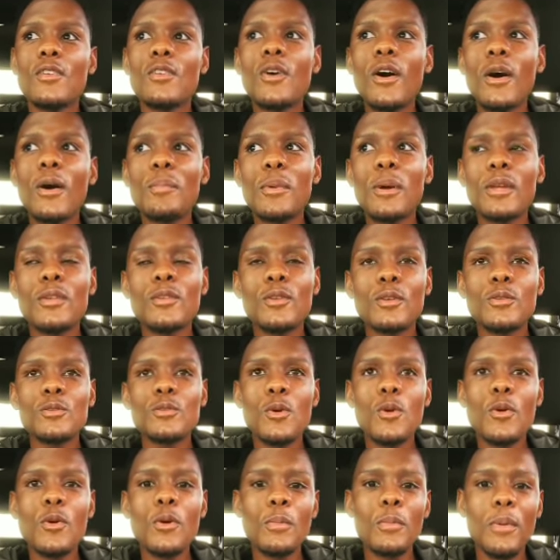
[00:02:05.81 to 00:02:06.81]
you know, I might
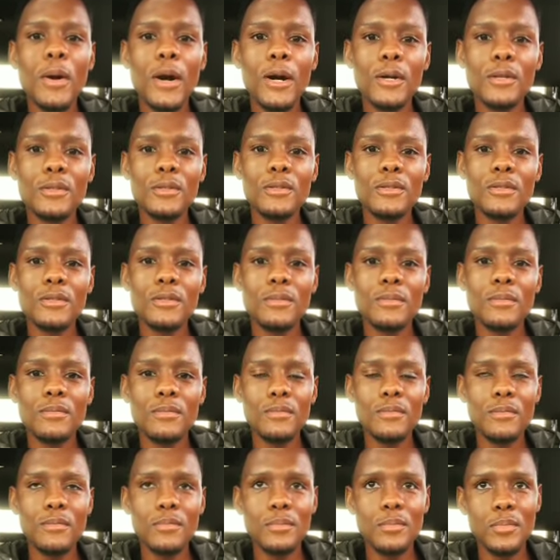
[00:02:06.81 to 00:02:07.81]
not talk about
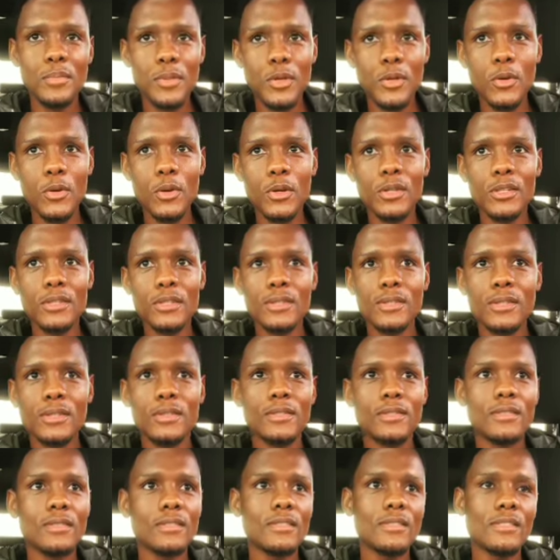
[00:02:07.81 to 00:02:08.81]

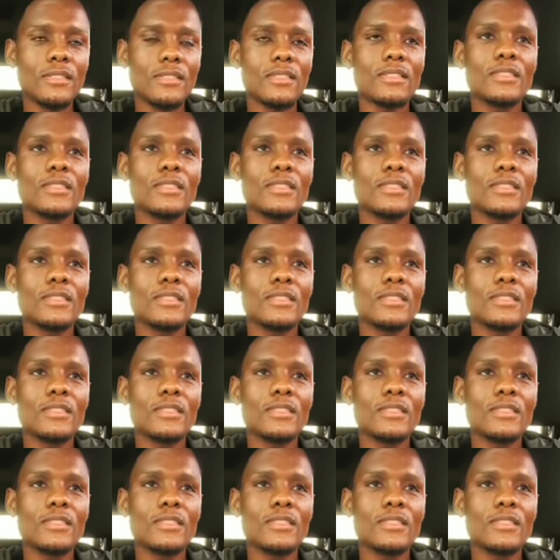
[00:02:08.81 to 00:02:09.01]
because